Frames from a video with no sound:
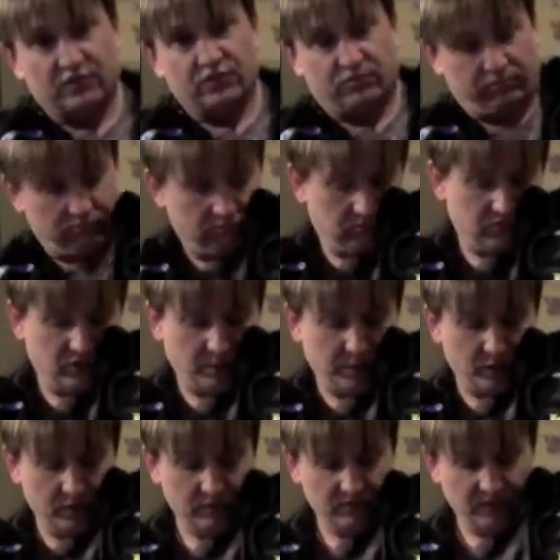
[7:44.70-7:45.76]
their
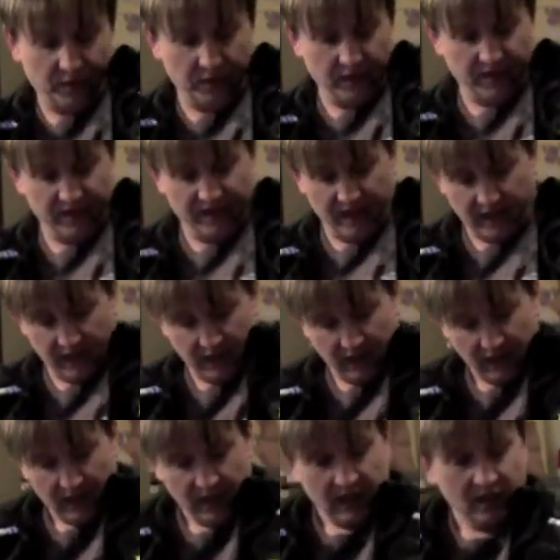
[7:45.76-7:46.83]
zipper, very thick.
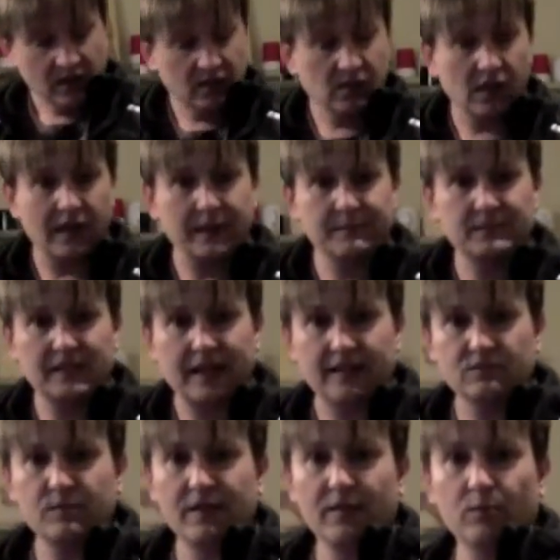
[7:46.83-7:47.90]
KLIM
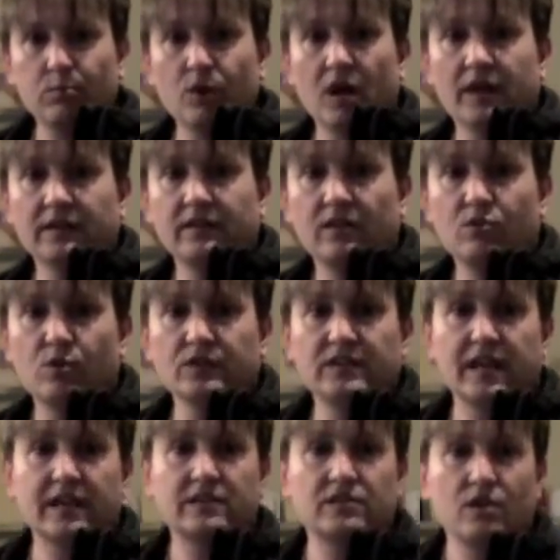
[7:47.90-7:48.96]
stands by their product at
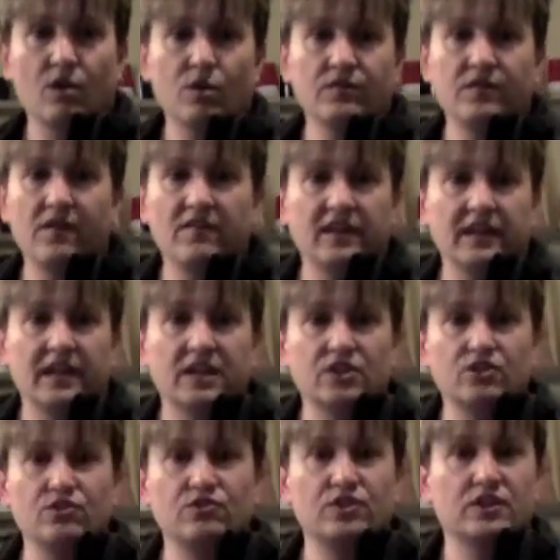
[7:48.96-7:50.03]
Gore-Tex, so if you have any
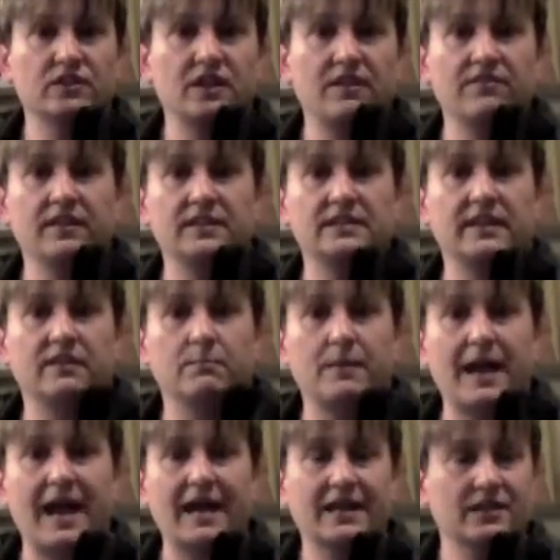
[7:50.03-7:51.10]
issues, you can definitely send it
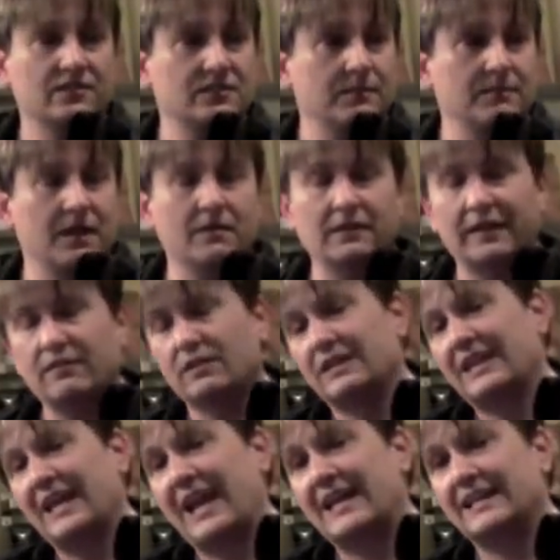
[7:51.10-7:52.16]
back. Sometimes, like
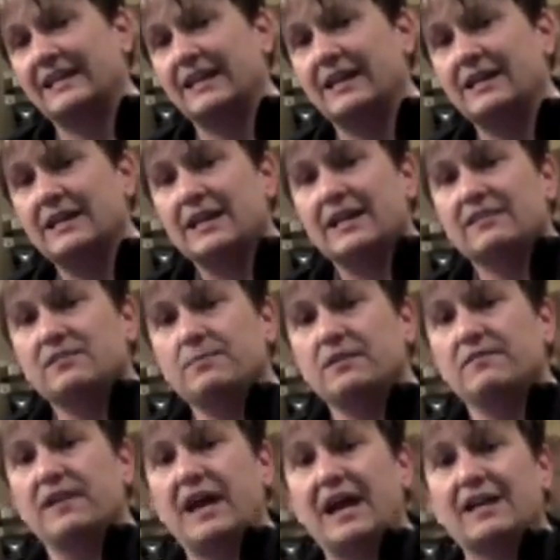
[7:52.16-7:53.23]
with Canada, it's a bit
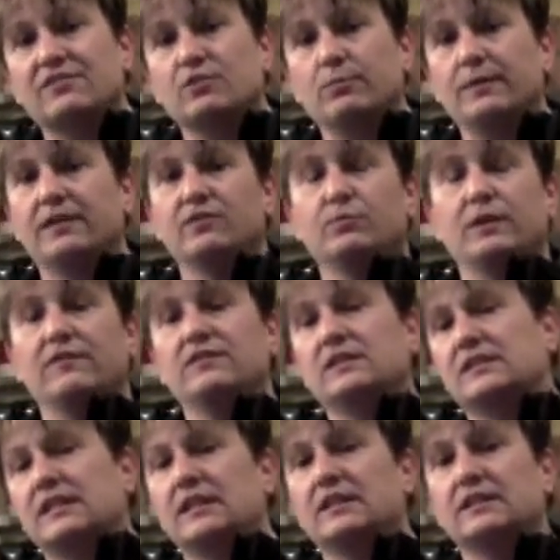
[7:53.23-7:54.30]
of a hassle because we have to
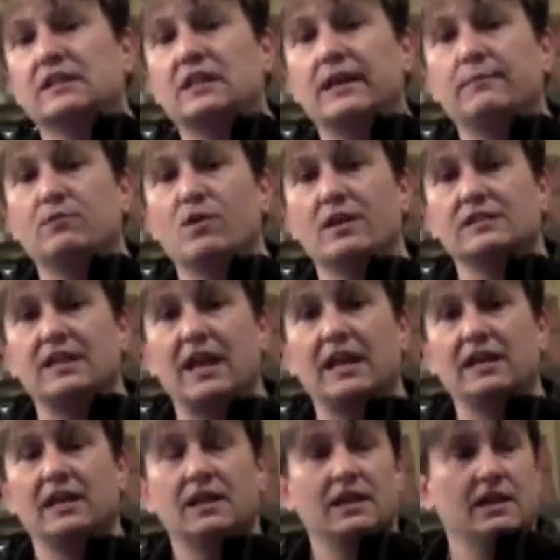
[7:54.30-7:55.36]
send it to KLIM USA.